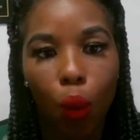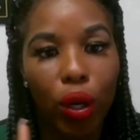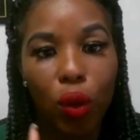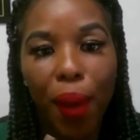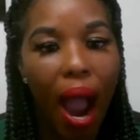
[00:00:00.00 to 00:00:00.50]

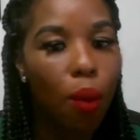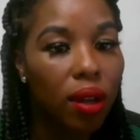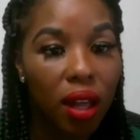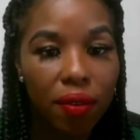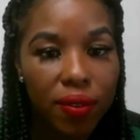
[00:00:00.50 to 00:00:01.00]
We do
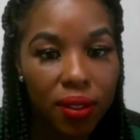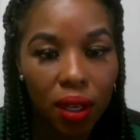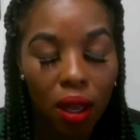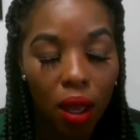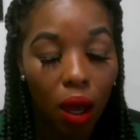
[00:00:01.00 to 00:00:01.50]
power
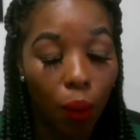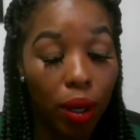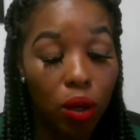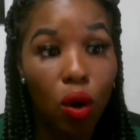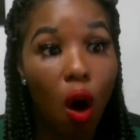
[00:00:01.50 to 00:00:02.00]
lifts,
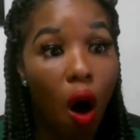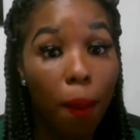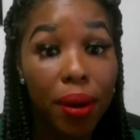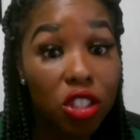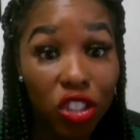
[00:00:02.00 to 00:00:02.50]
we do
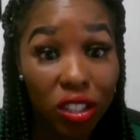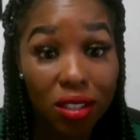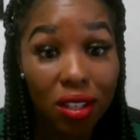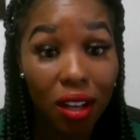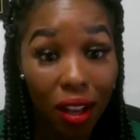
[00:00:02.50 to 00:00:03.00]
car
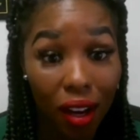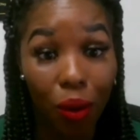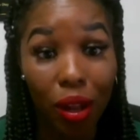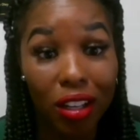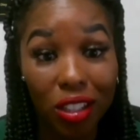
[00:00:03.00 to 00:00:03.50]
pushes,
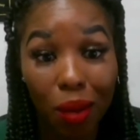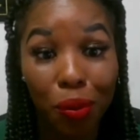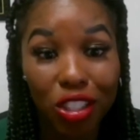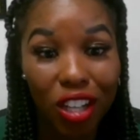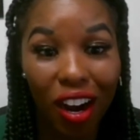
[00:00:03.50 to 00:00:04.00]
like we
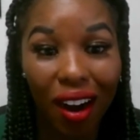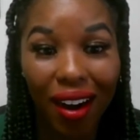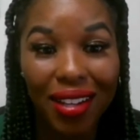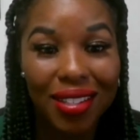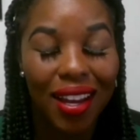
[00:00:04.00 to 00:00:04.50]
legit push
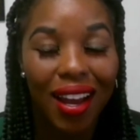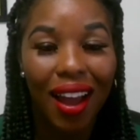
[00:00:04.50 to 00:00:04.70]
cars.